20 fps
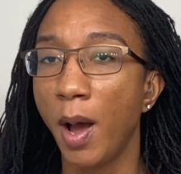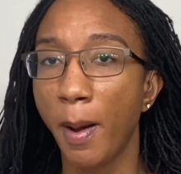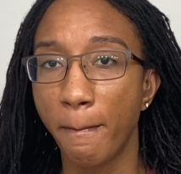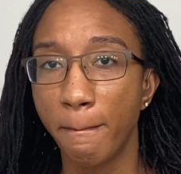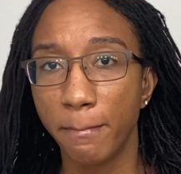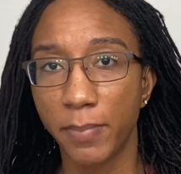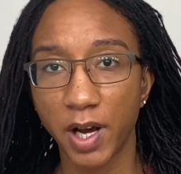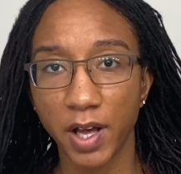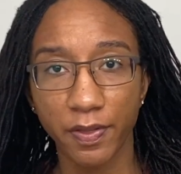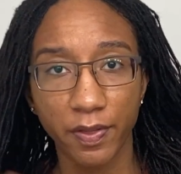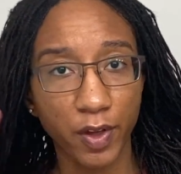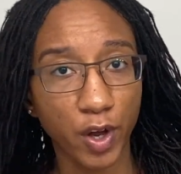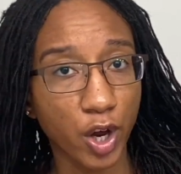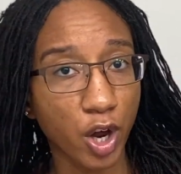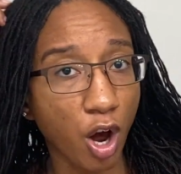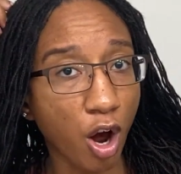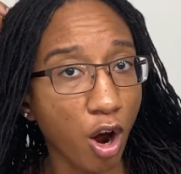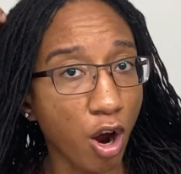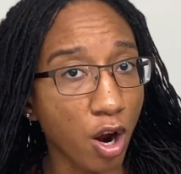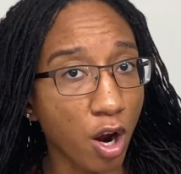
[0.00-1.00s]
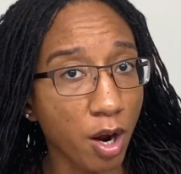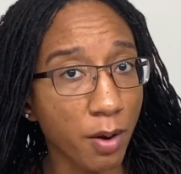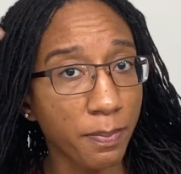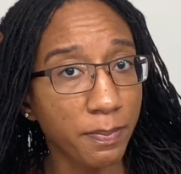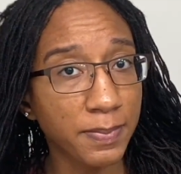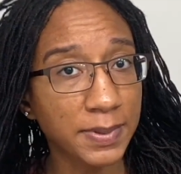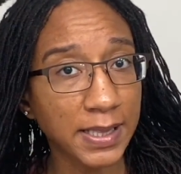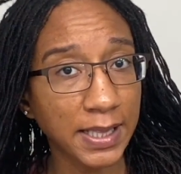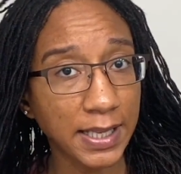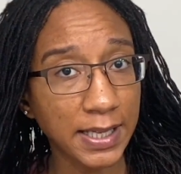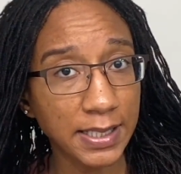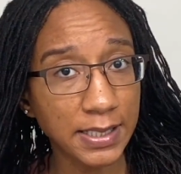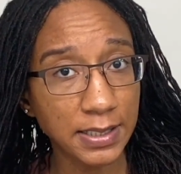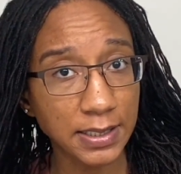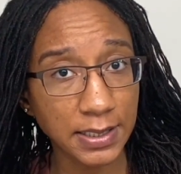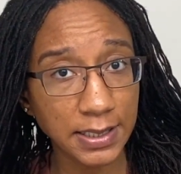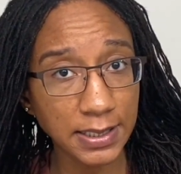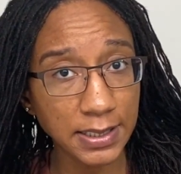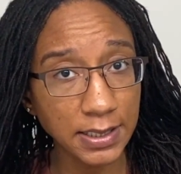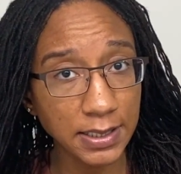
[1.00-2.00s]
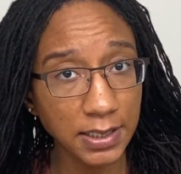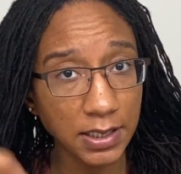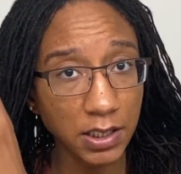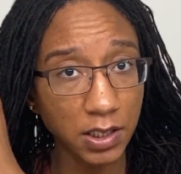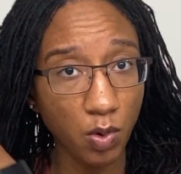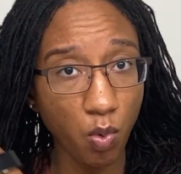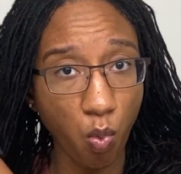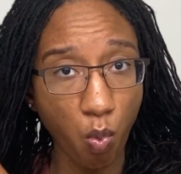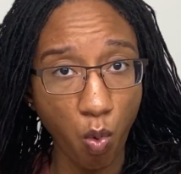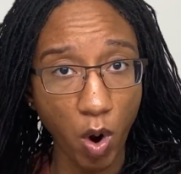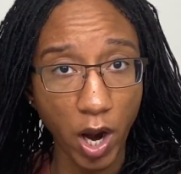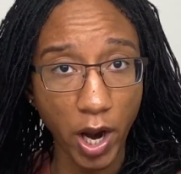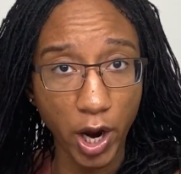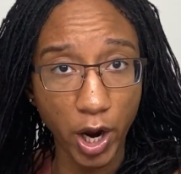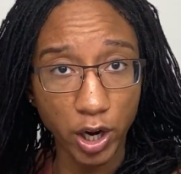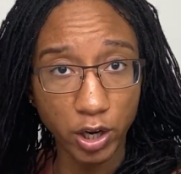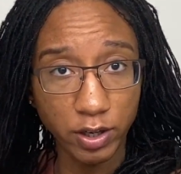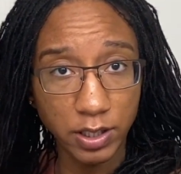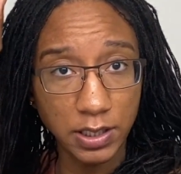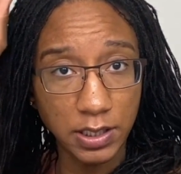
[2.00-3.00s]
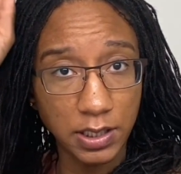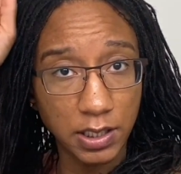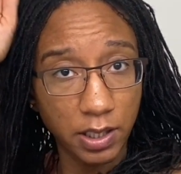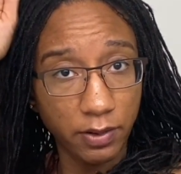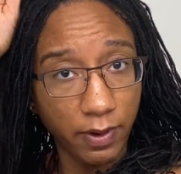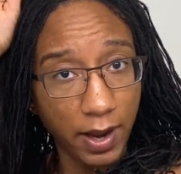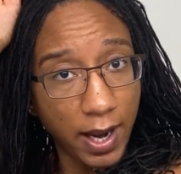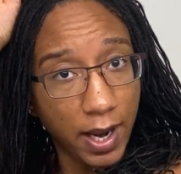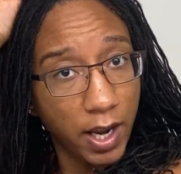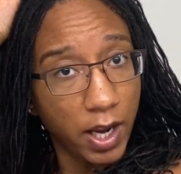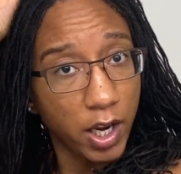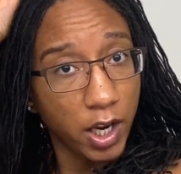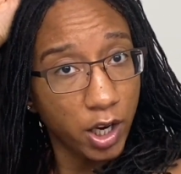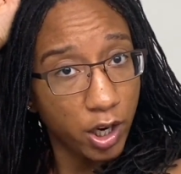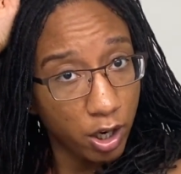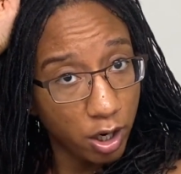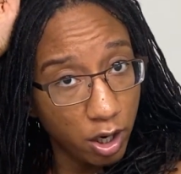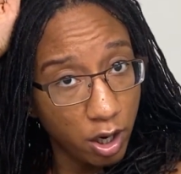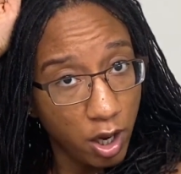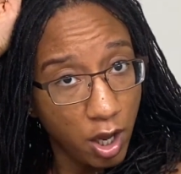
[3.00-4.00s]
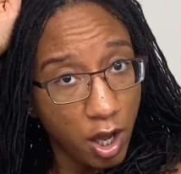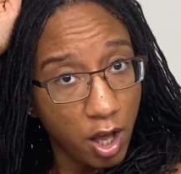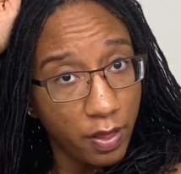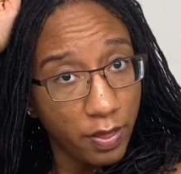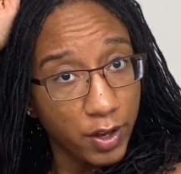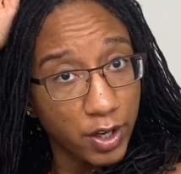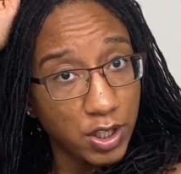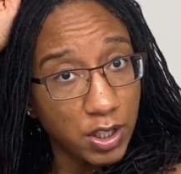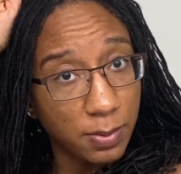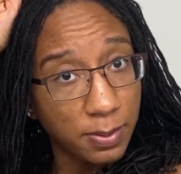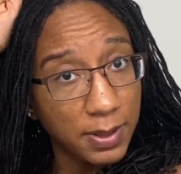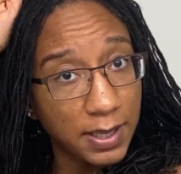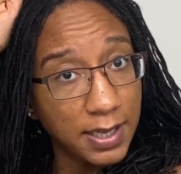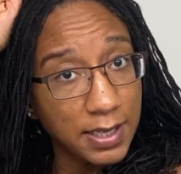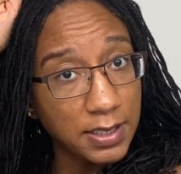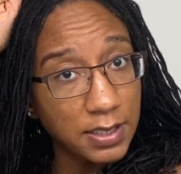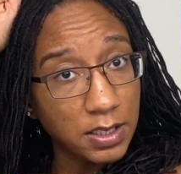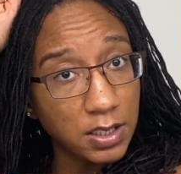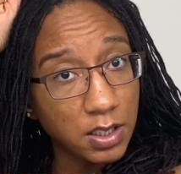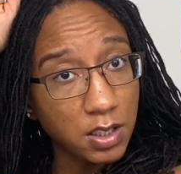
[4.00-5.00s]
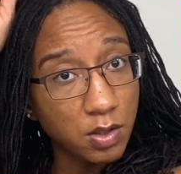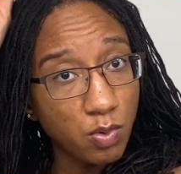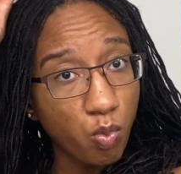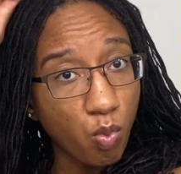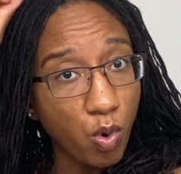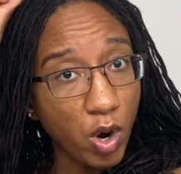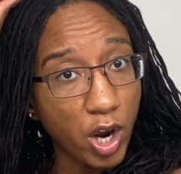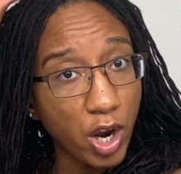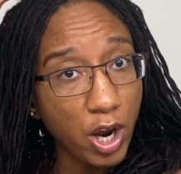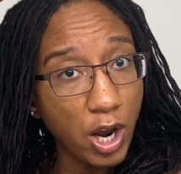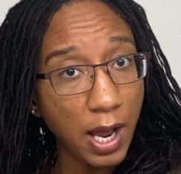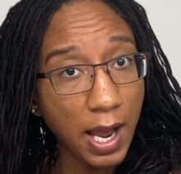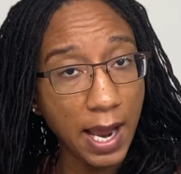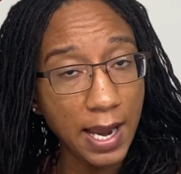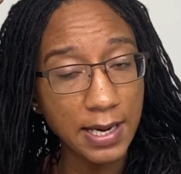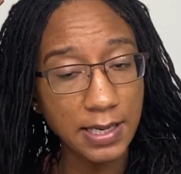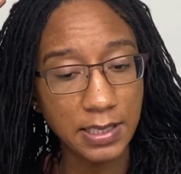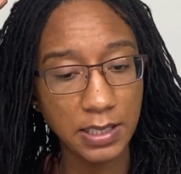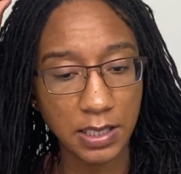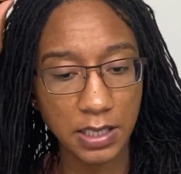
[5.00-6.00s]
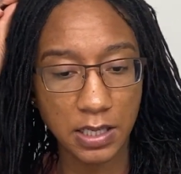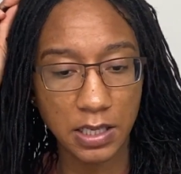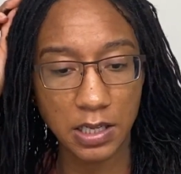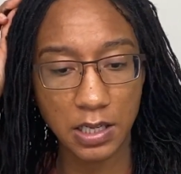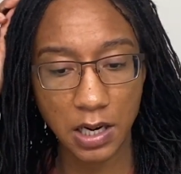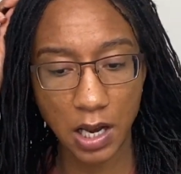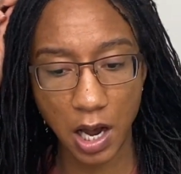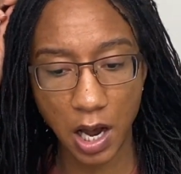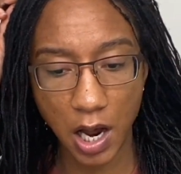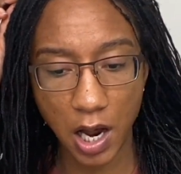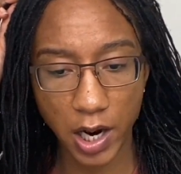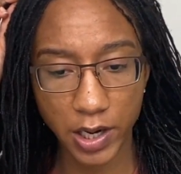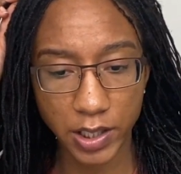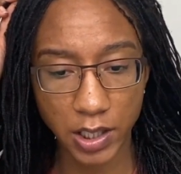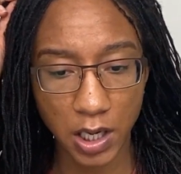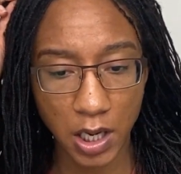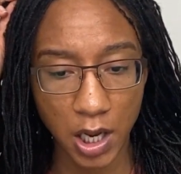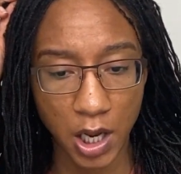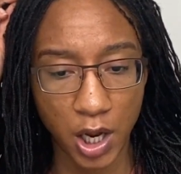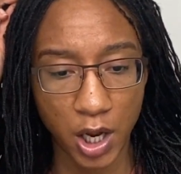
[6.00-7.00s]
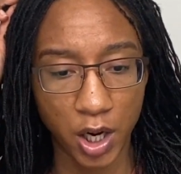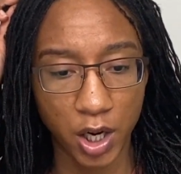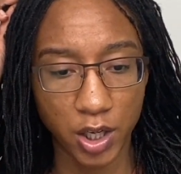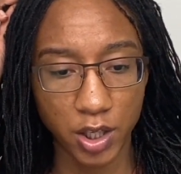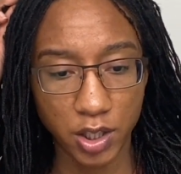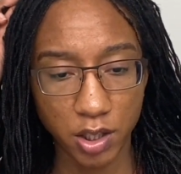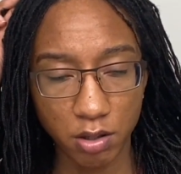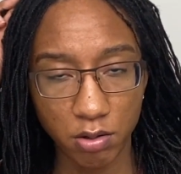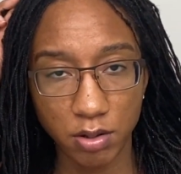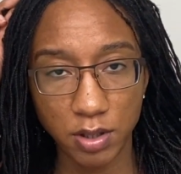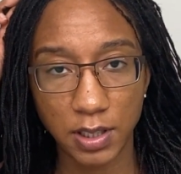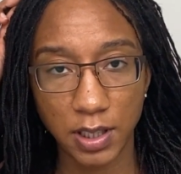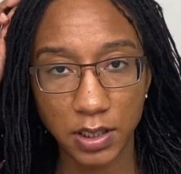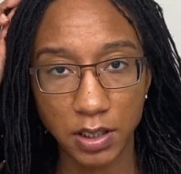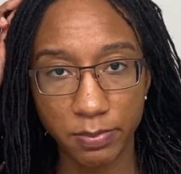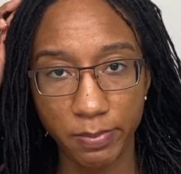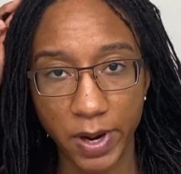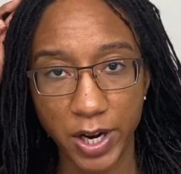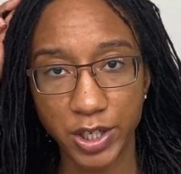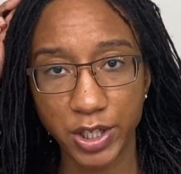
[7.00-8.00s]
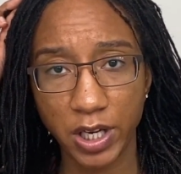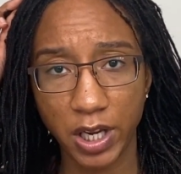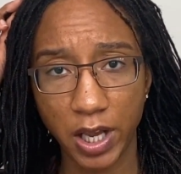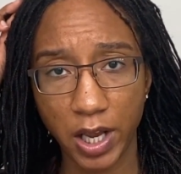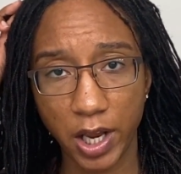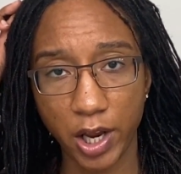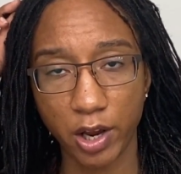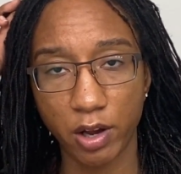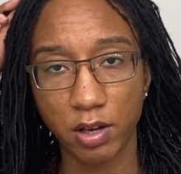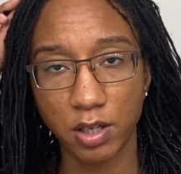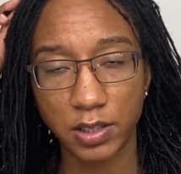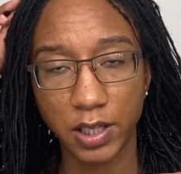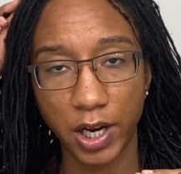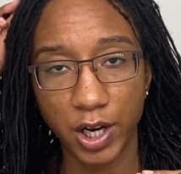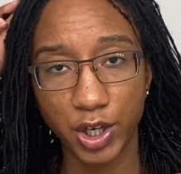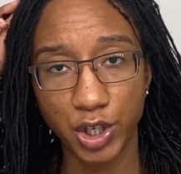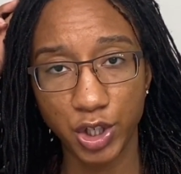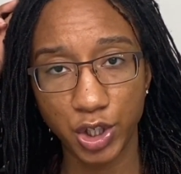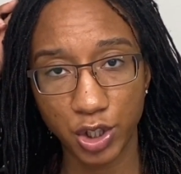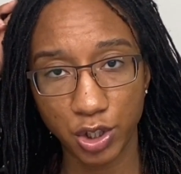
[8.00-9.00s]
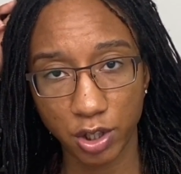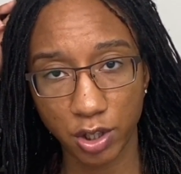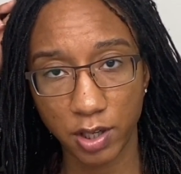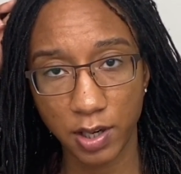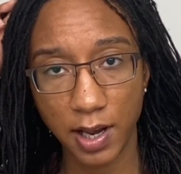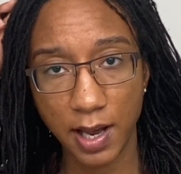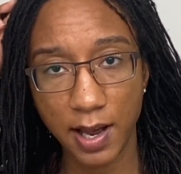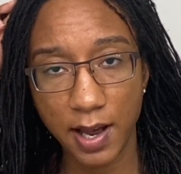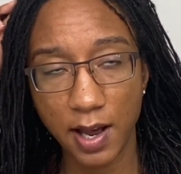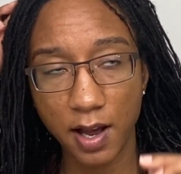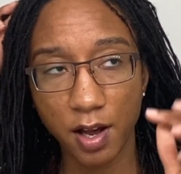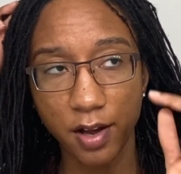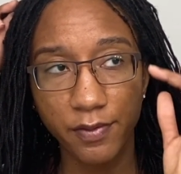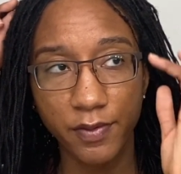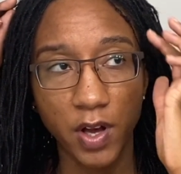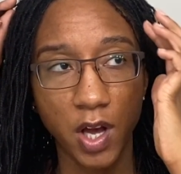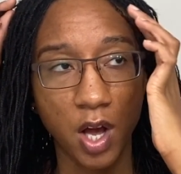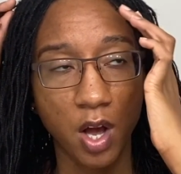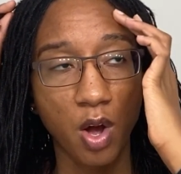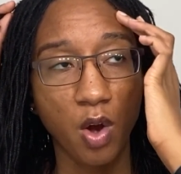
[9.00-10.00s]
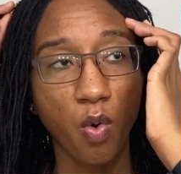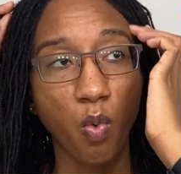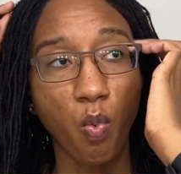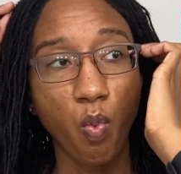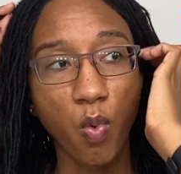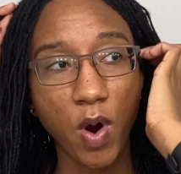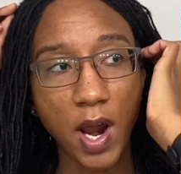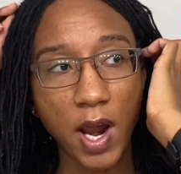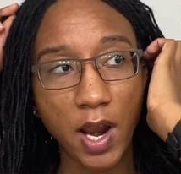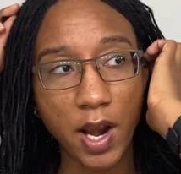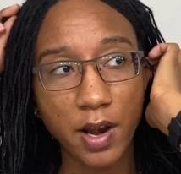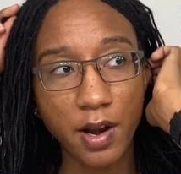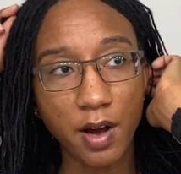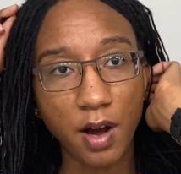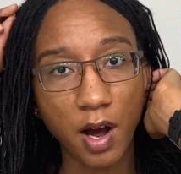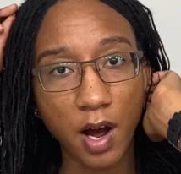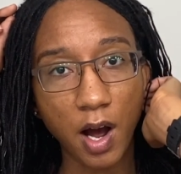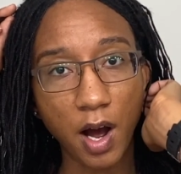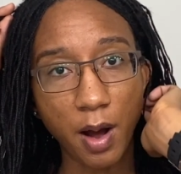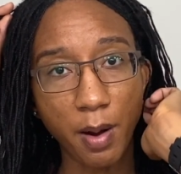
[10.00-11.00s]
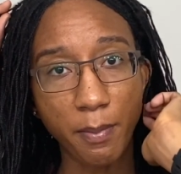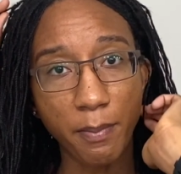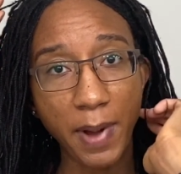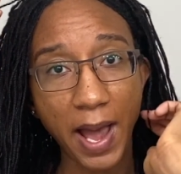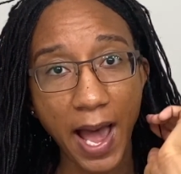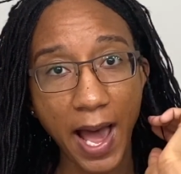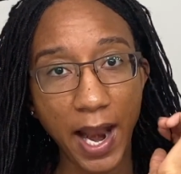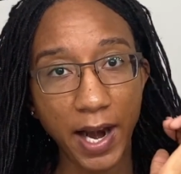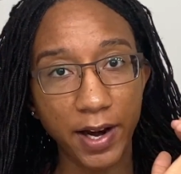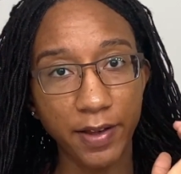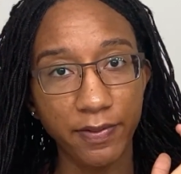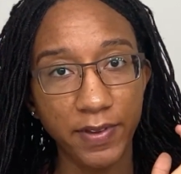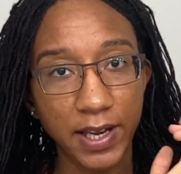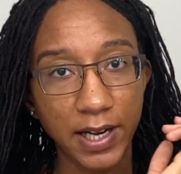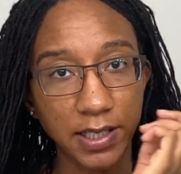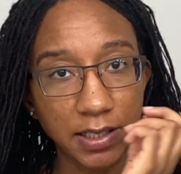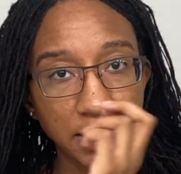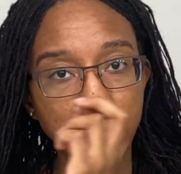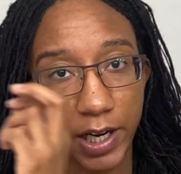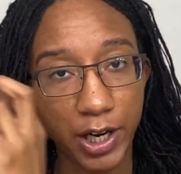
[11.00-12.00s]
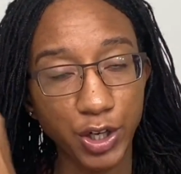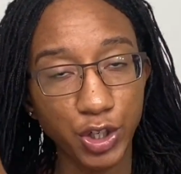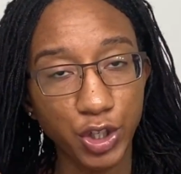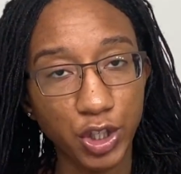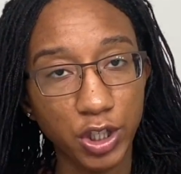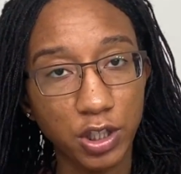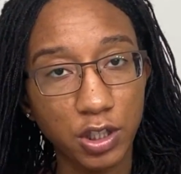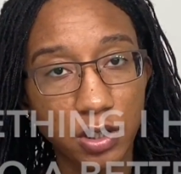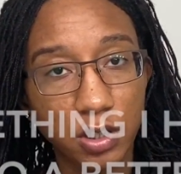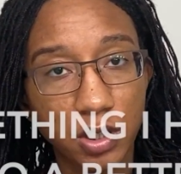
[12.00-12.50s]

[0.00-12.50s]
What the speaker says: but there are places where you can see right here, there's places where I did not use as much hair as I should have when adding the extension.